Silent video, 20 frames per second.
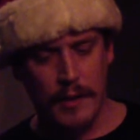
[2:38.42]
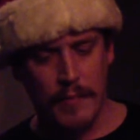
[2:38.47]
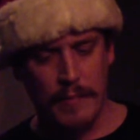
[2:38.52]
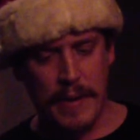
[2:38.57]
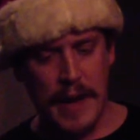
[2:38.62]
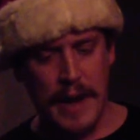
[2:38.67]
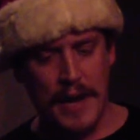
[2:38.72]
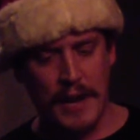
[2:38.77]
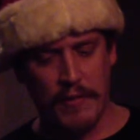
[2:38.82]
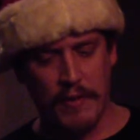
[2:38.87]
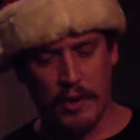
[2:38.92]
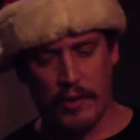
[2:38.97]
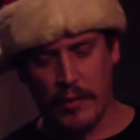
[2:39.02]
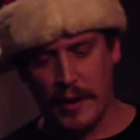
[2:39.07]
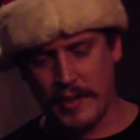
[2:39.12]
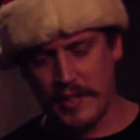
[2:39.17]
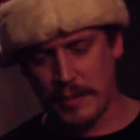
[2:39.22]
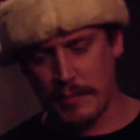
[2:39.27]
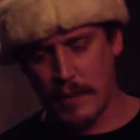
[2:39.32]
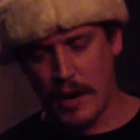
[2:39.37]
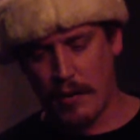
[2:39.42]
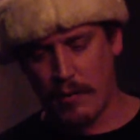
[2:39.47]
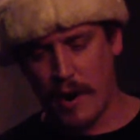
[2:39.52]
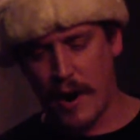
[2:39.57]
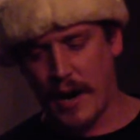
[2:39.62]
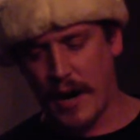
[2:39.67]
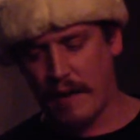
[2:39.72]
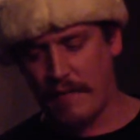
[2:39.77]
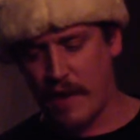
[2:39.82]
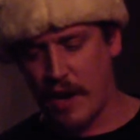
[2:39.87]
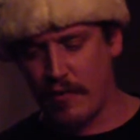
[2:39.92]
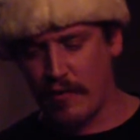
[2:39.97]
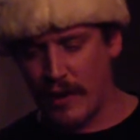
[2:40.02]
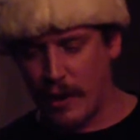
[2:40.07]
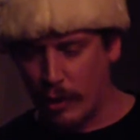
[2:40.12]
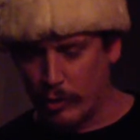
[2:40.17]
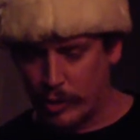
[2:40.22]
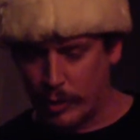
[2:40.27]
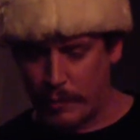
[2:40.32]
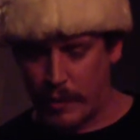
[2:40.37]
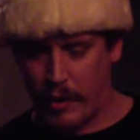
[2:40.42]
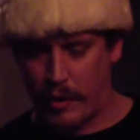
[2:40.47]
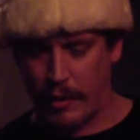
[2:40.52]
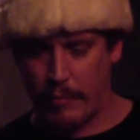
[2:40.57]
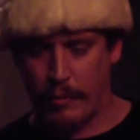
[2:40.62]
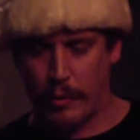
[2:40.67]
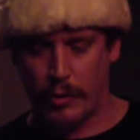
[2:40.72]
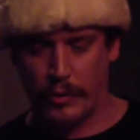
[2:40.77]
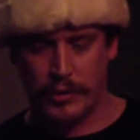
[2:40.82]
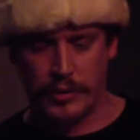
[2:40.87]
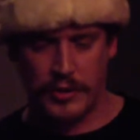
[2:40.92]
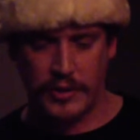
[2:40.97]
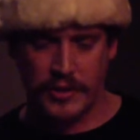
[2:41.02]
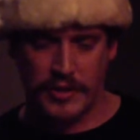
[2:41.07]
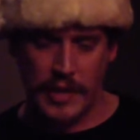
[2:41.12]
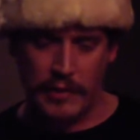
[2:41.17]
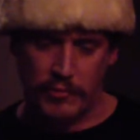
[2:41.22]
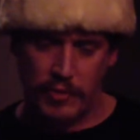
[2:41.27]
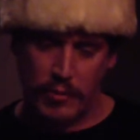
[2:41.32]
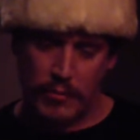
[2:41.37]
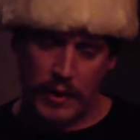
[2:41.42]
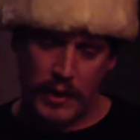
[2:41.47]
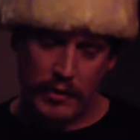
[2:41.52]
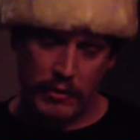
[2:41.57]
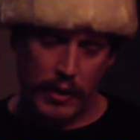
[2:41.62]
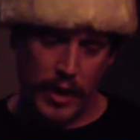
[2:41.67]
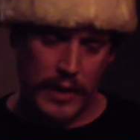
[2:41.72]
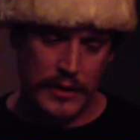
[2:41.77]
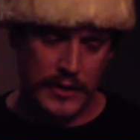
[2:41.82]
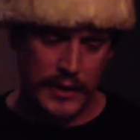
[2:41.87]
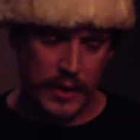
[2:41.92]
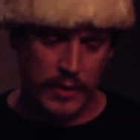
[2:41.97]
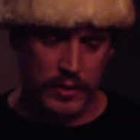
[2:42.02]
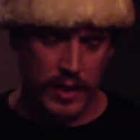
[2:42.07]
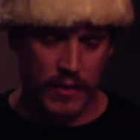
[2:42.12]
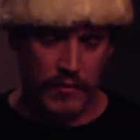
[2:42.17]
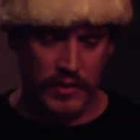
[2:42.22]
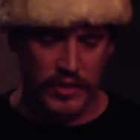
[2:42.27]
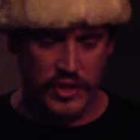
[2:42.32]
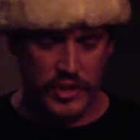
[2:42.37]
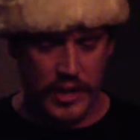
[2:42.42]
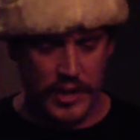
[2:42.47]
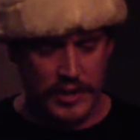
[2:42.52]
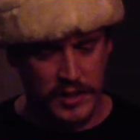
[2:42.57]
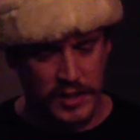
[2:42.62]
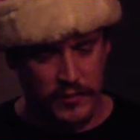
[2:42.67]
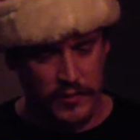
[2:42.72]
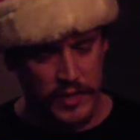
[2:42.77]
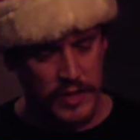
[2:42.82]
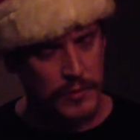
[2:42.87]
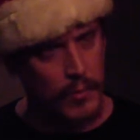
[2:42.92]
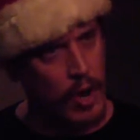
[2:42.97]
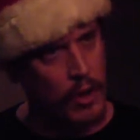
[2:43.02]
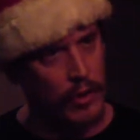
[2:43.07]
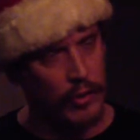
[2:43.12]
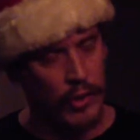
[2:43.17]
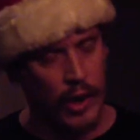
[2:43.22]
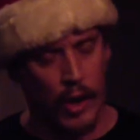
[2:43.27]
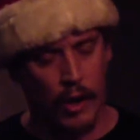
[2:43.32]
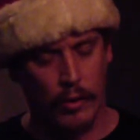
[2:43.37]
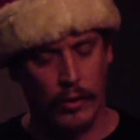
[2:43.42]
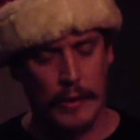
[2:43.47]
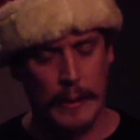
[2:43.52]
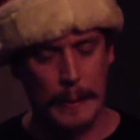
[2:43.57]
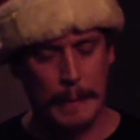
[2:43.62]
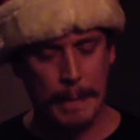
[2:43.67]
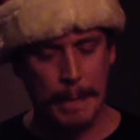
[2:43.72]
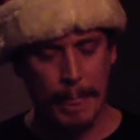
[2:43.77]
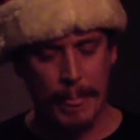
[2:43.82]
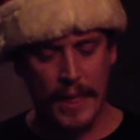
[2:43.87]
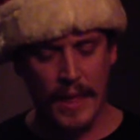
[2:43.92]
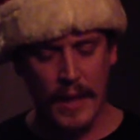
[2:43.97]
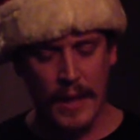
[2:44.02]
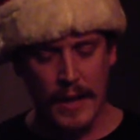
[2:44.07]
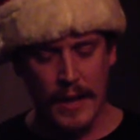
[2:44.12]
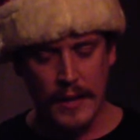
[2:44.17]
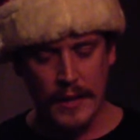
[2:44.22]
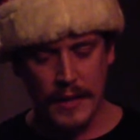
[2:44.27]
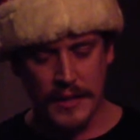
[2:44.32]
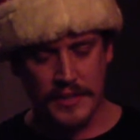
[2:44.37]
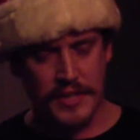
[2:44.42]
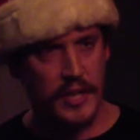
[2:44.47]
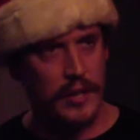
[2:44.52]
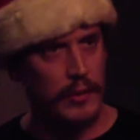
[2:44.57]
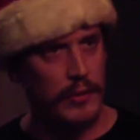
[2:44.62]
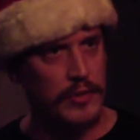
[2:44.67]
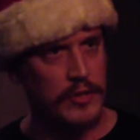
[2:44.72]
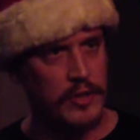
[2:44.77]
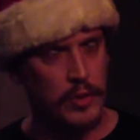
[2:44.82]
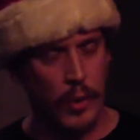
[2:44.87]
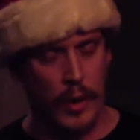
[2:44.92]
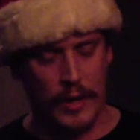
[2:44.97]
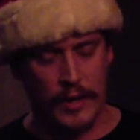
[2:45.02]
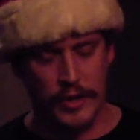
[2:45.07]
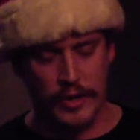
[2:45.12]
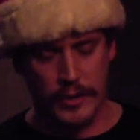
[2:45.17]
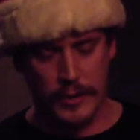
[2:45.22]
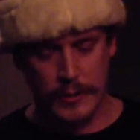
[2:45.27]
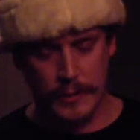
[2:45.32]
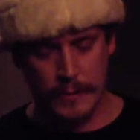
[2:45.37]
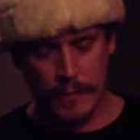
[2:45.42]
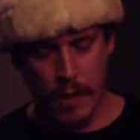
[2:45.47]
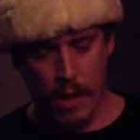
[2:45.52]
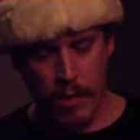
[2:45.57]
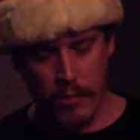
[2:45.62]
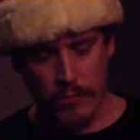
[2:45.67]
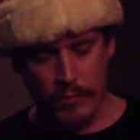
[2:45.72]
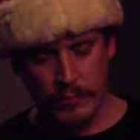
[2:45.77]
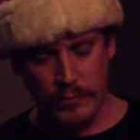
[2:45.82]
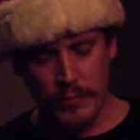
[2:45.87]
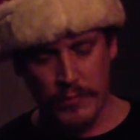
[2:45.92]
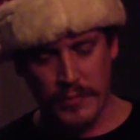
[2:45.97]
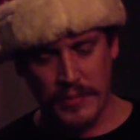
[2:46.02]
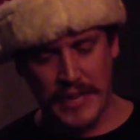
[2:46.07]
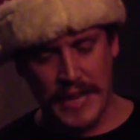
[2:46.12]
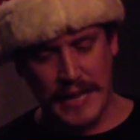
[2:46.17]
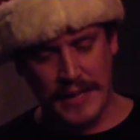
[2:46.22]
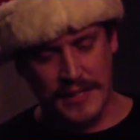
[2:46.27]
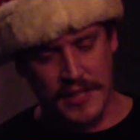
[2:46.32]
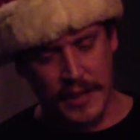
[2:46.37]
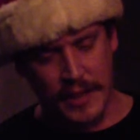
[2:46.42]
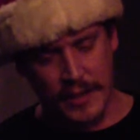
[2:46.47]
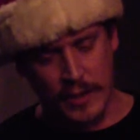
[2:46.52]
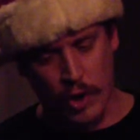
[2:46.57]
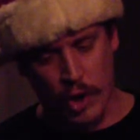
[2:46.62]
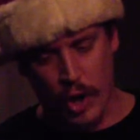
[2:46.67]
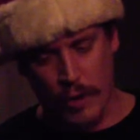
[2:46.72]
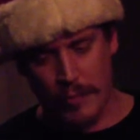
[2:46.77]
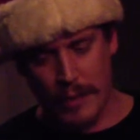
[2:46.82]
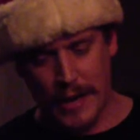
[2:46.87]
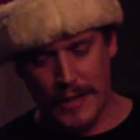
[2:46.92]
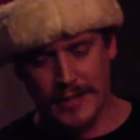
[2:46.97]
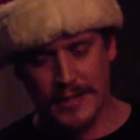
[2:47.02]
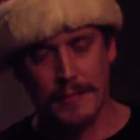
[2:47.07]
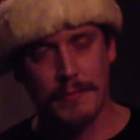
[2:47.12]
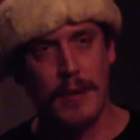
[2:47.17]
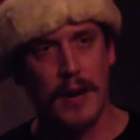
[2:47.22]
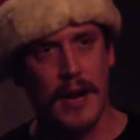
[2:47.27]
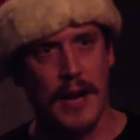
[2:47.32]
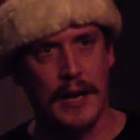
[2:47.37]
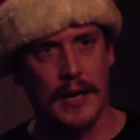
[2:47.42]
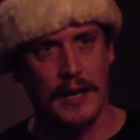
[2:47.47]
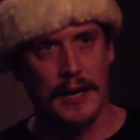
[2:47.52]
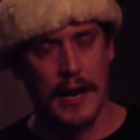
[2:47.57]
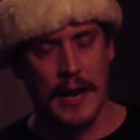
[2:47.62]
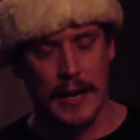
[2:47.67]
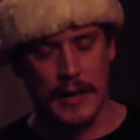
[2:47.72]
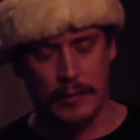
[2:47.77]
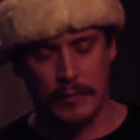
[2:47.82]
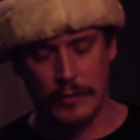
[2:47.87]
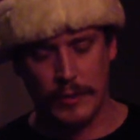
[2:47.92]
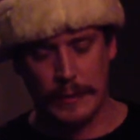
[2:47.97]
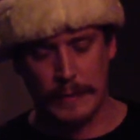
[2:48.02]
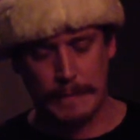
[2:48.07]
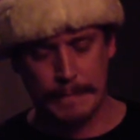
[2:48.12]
Panning the creek to my right, I found the elderberry bush and centered my crosshairs on the chest of the smaller elk. Its ears twitched. Dad set his arm next to mine and aimed.